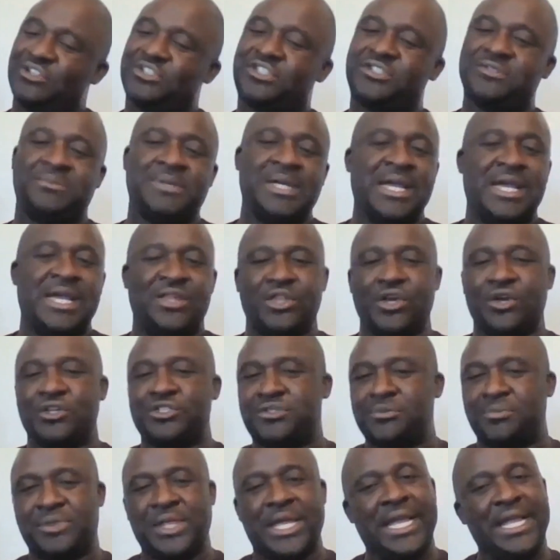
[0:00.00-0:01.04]
some
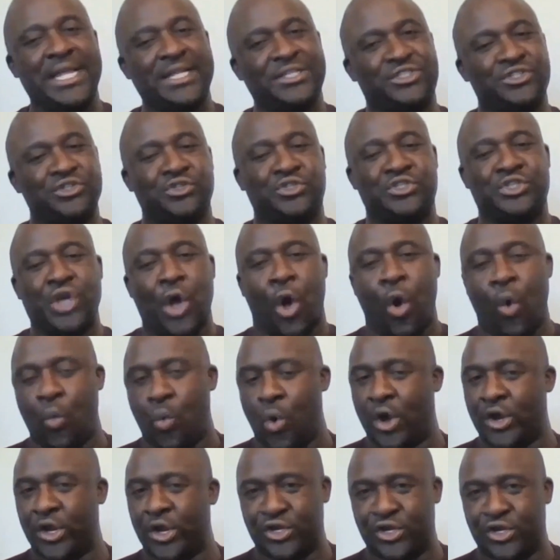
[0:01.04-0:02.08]
things you don't
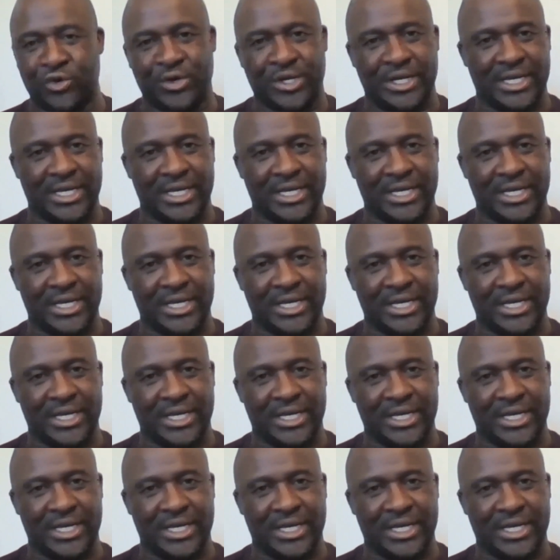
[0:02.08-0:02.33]
want to do in